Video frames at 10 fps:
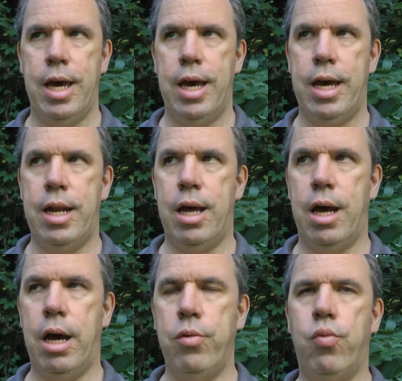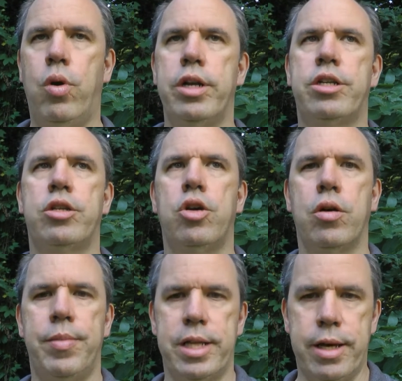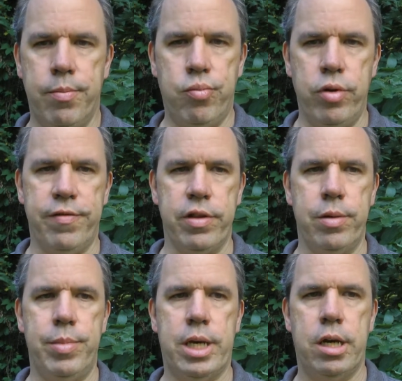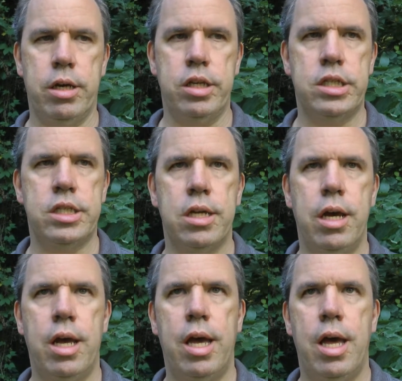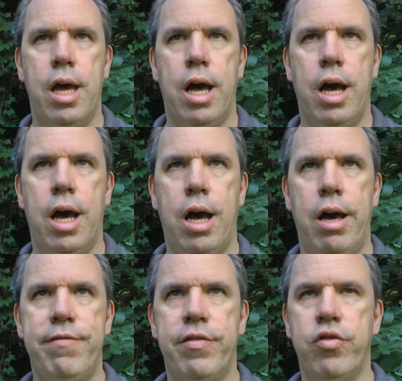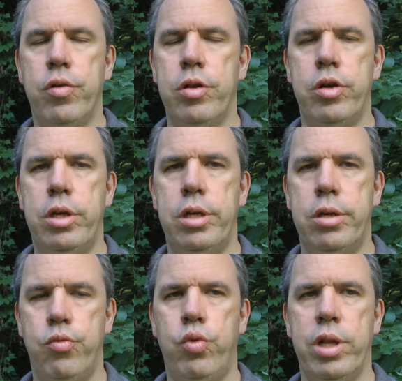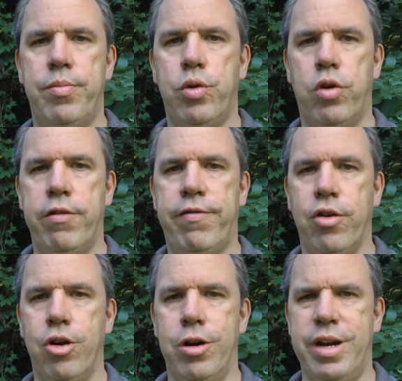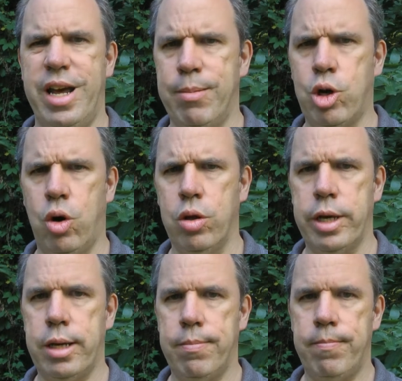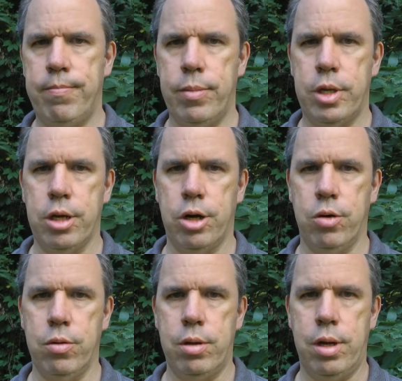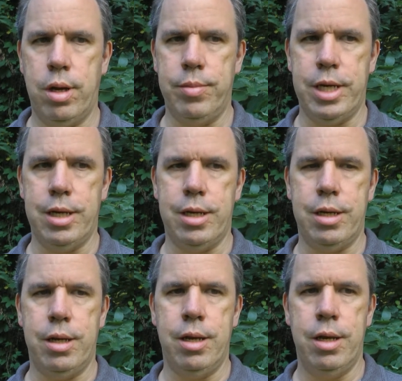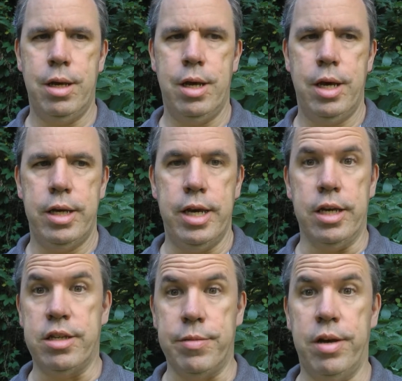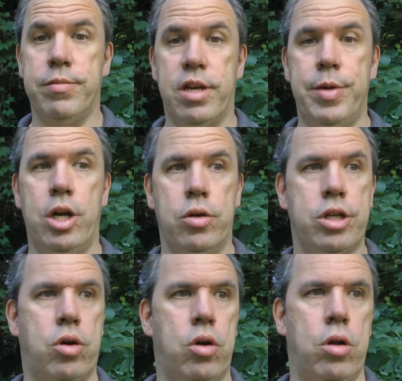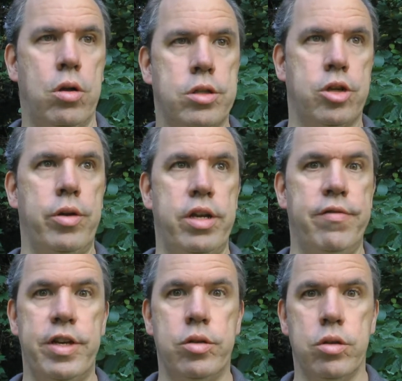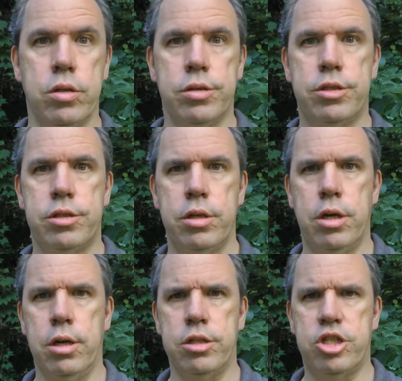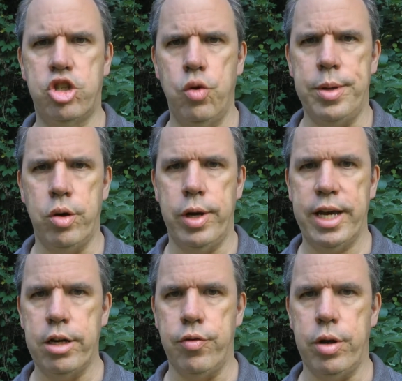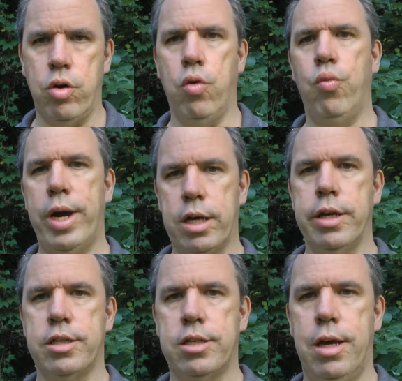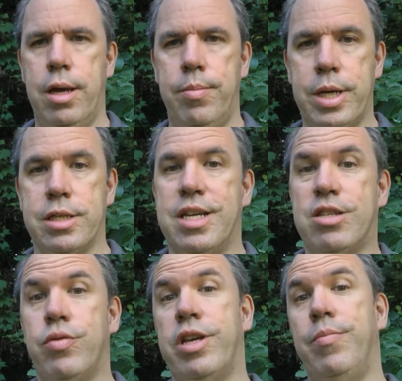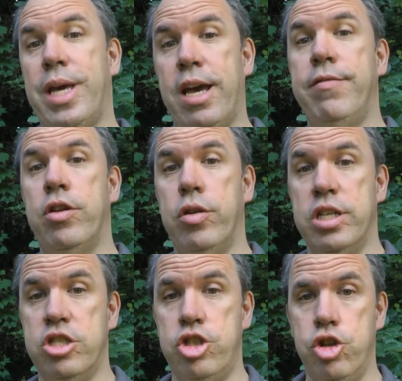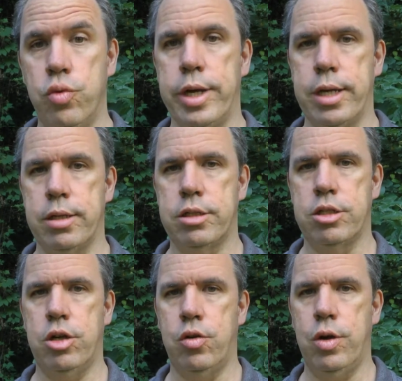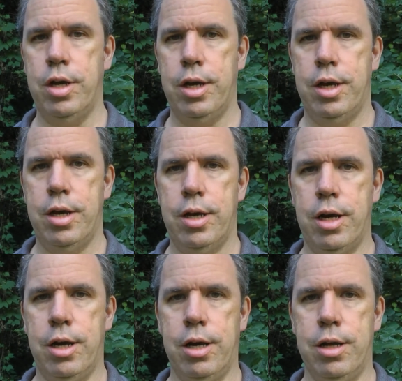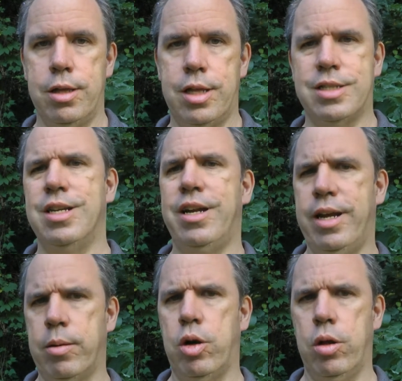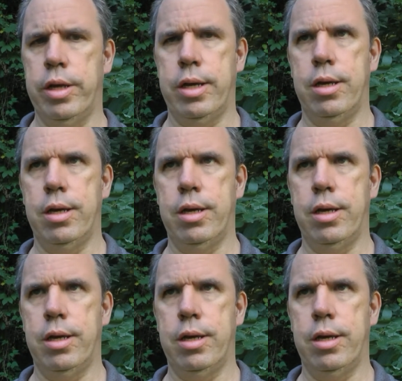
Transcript: And I wanted to talk about that briefly because I've never really been one for name-calling. You know, I mean, yeah, sometimes I've been known to call certain individuals stupid or ignorant or reckless because that's what their behavior is doing. So that's not name-calling.